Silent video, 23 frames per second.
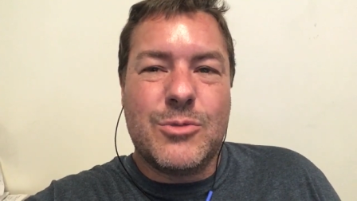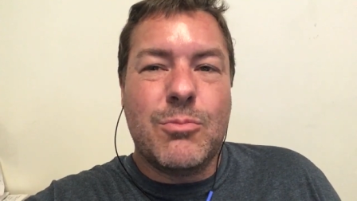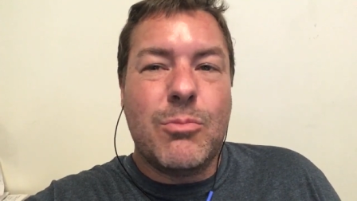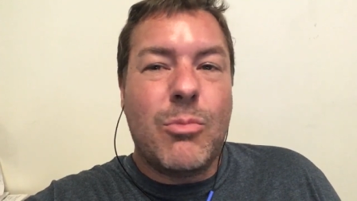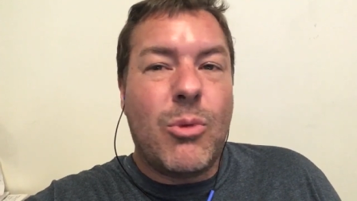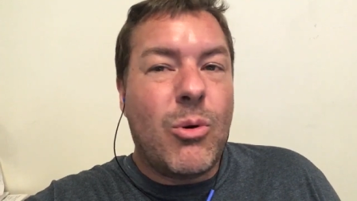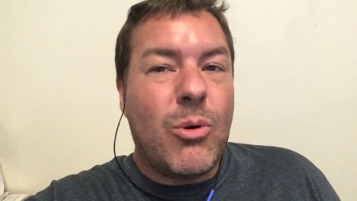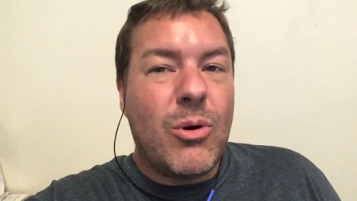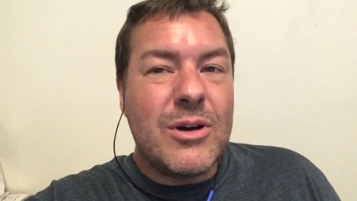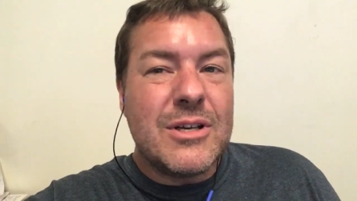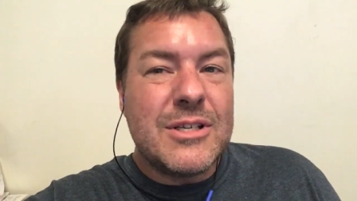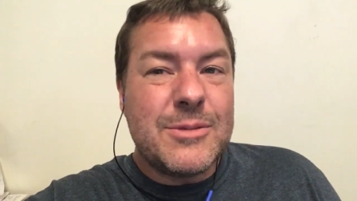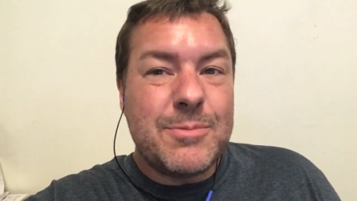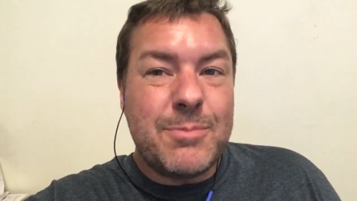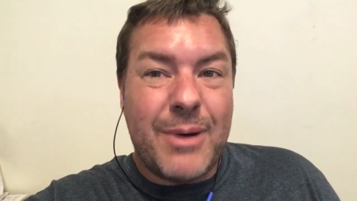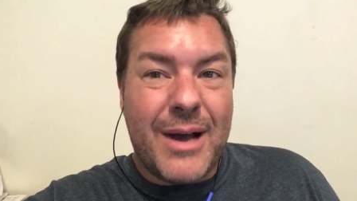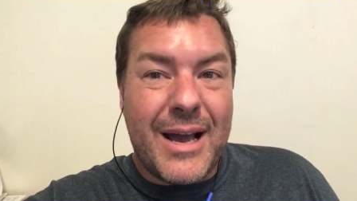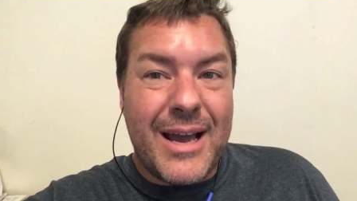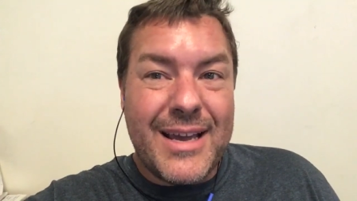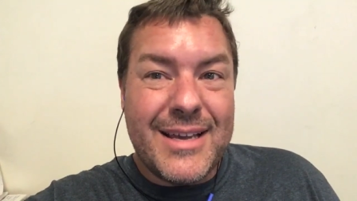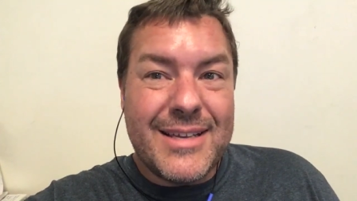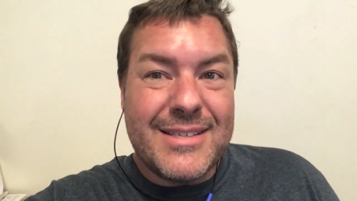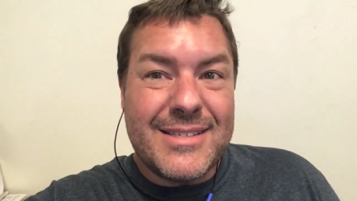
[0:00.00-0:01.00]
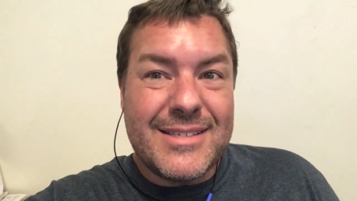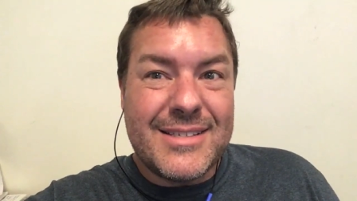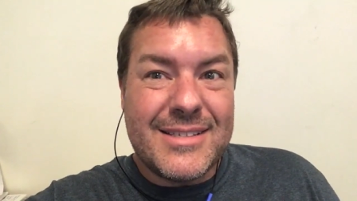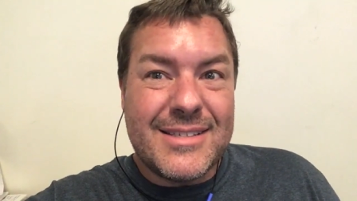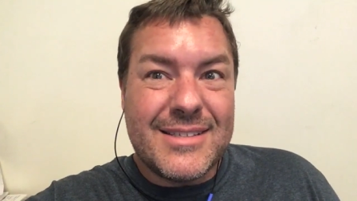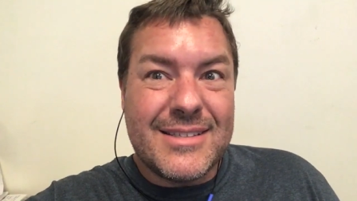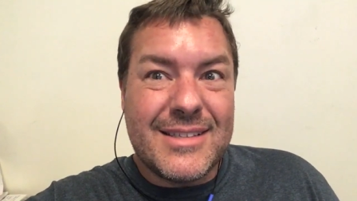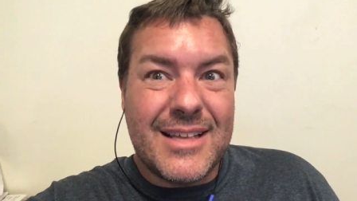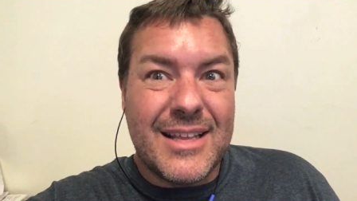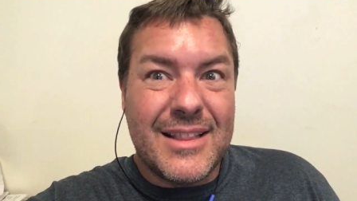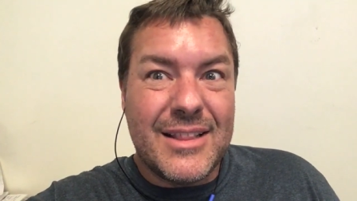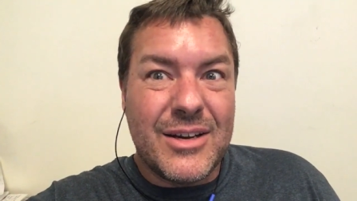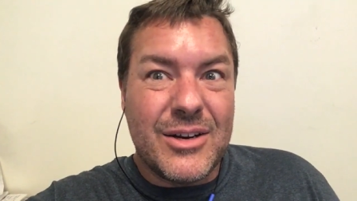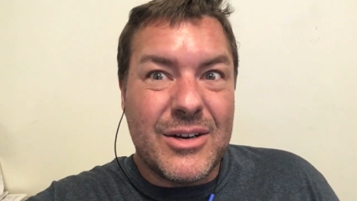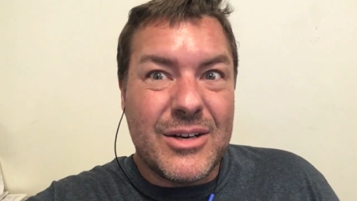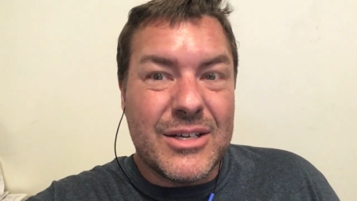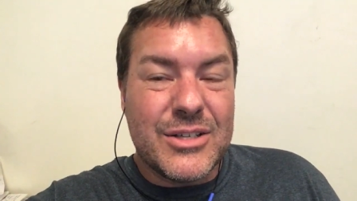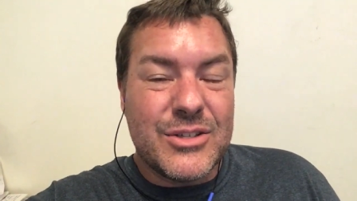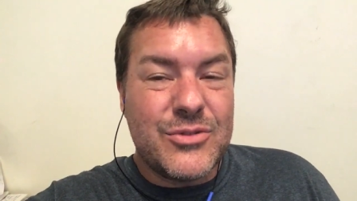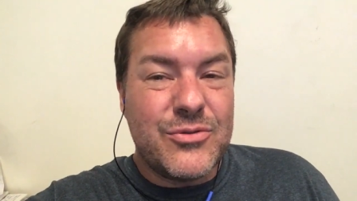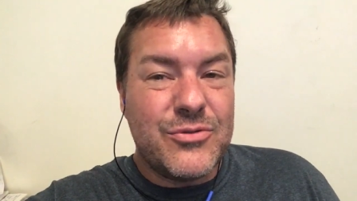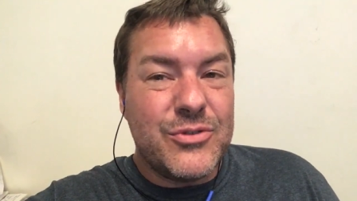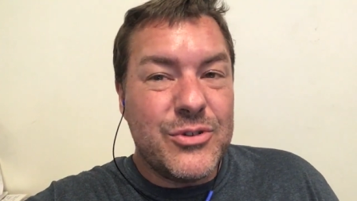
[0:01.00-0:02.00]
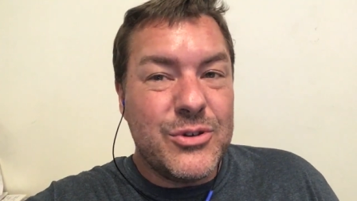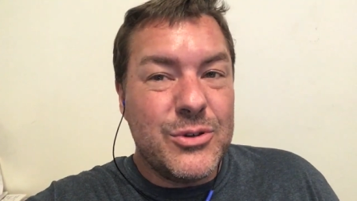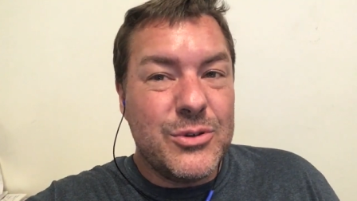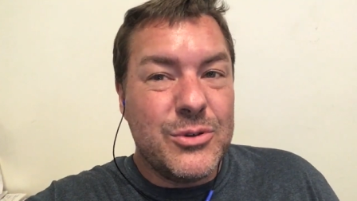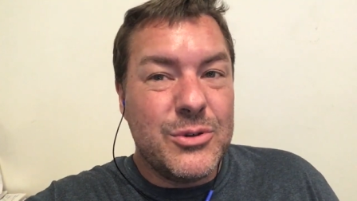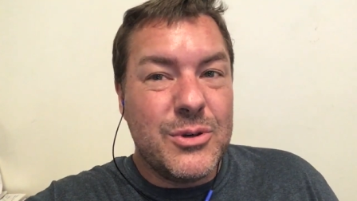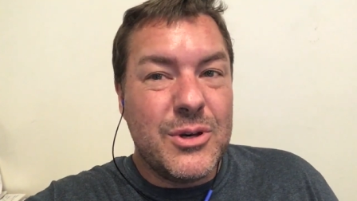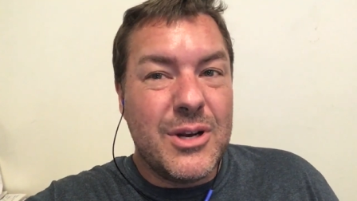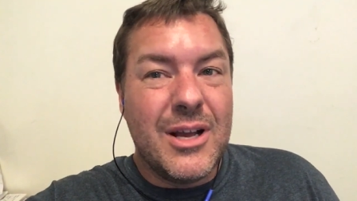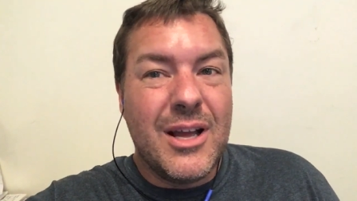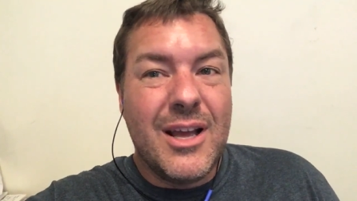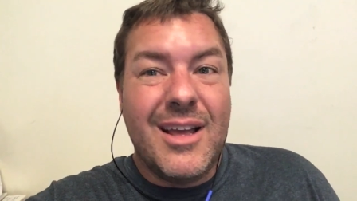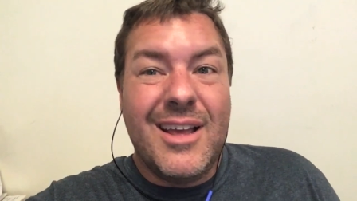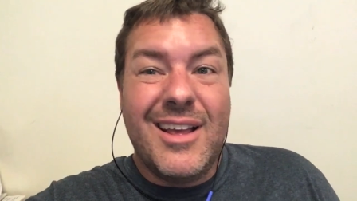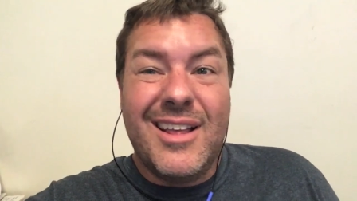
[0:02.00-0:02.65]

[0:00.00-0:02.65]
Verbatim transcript: more spice than there is food,